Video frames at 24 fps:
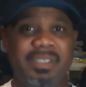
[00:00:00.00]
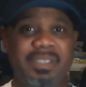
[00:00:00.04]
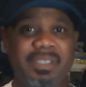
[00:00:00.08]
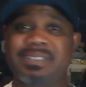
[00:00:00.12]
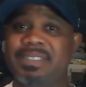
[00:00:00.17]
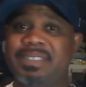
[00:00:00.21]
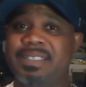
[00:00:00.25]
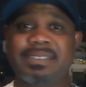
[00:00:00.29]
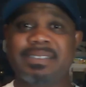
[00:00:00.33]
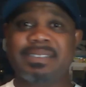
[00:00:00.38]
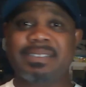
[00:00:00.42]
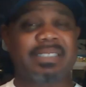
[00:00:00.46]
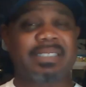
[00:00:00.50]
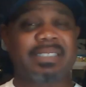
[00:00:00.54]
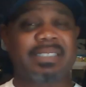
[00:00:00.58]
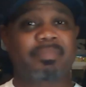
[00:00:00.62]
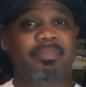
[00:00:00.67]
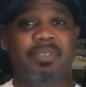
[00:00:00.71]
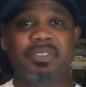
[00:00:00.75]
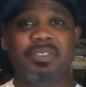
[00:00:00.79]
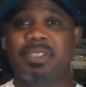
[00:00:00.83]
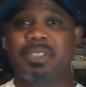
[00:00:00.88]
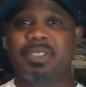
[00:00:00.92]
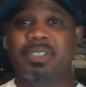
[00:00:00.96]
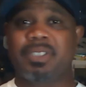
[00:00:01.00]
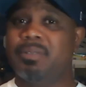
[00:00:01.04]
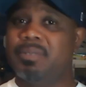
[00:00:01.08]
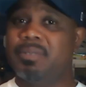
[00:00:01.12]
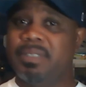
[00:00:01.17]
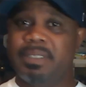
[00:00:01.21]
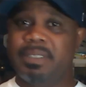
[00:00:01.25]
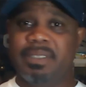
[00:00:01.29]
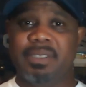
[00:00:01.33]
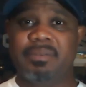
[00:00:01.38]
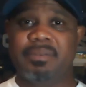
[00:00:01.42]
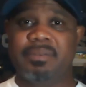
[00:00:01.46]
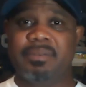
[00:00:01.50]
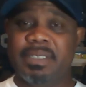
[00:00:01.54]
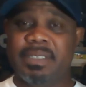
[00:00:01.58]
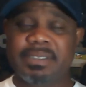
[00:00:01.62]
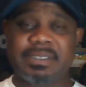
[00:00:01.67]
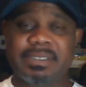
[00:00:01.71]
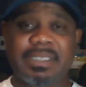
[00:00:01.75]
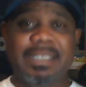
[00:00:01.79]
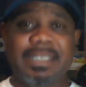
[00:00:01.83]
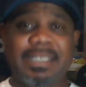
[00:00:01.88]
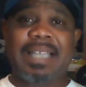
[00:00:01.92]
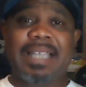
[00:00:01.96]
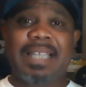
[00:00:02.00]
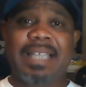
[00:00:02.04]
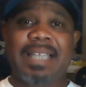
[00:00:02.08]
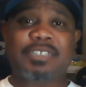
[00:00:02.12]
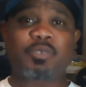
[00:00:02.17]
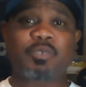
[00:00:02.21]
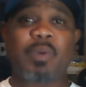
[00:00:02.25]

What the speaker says: See, this is something totally new. That's